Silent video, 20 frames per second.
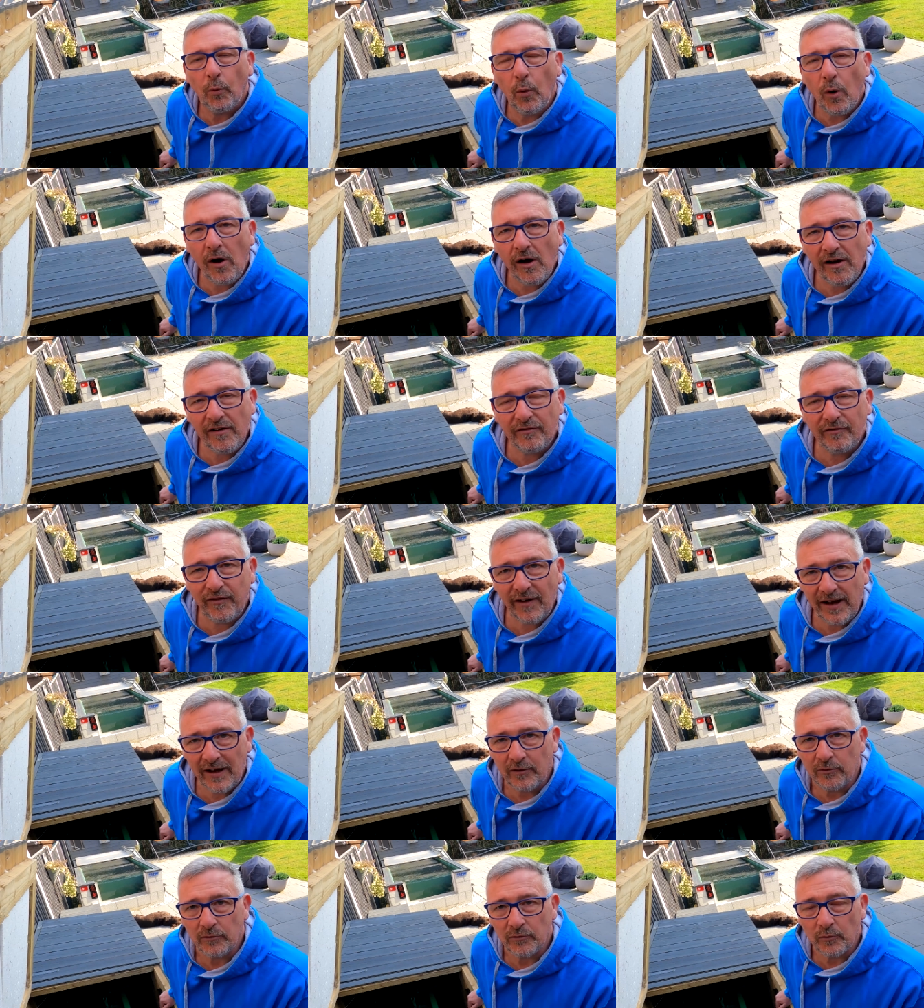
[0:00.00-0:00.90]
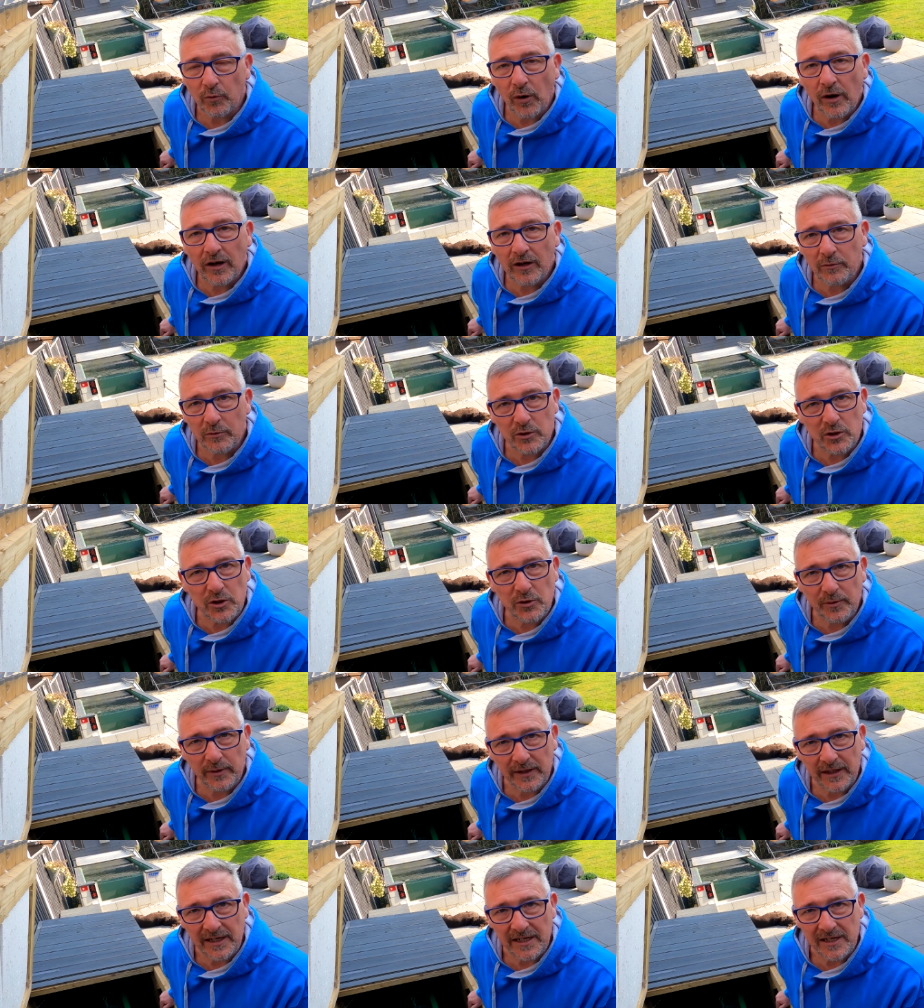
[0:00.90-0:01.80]
what I found while I was
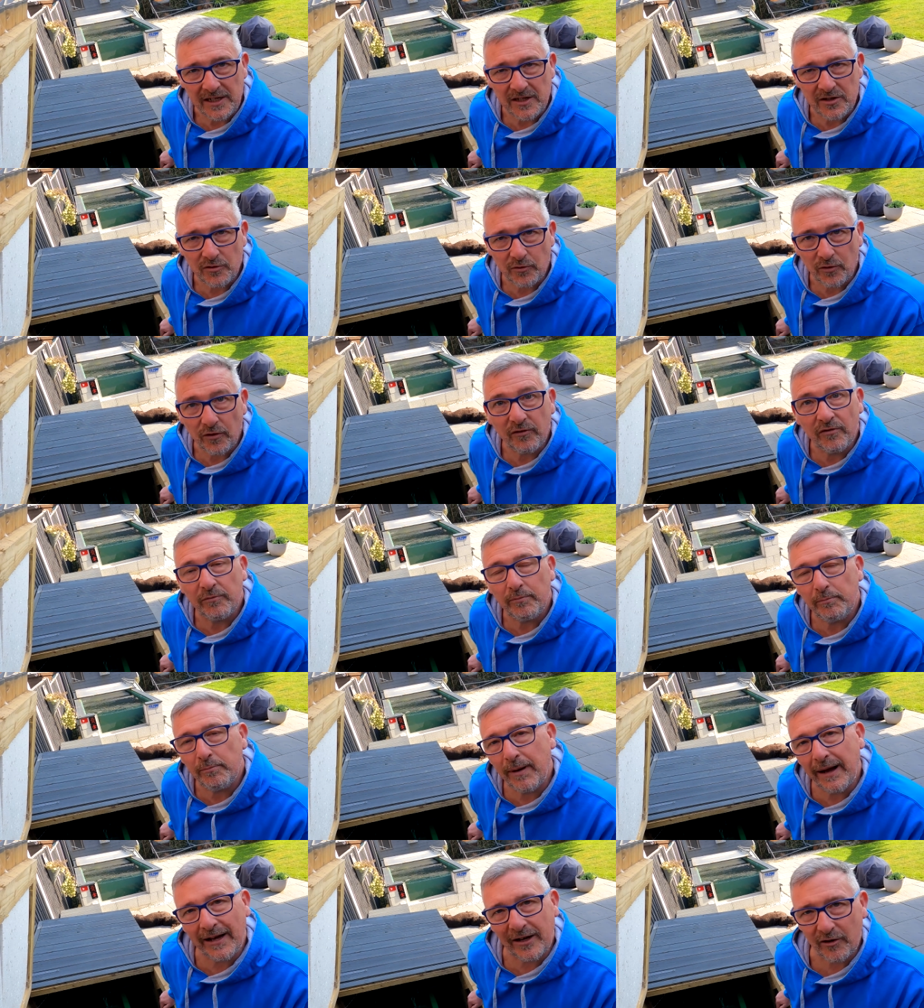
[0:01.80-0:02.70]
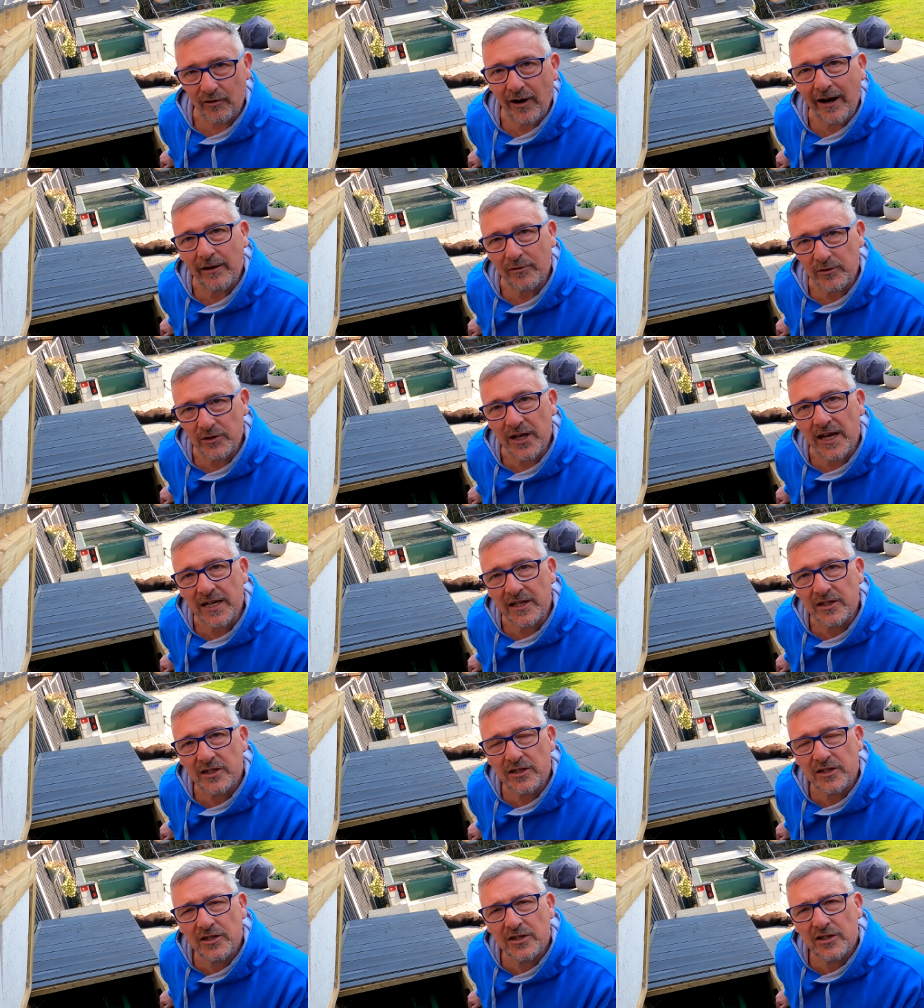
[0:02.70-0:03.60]
doing these sort of background
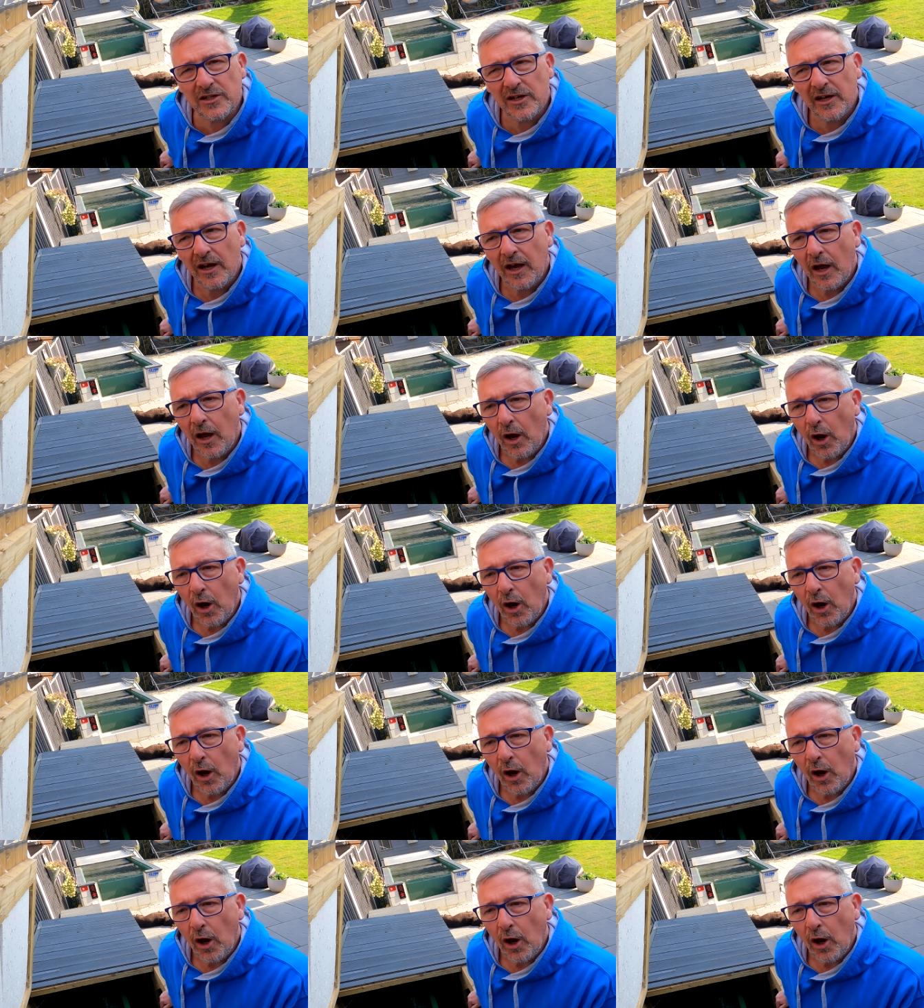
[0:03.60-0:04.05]
tests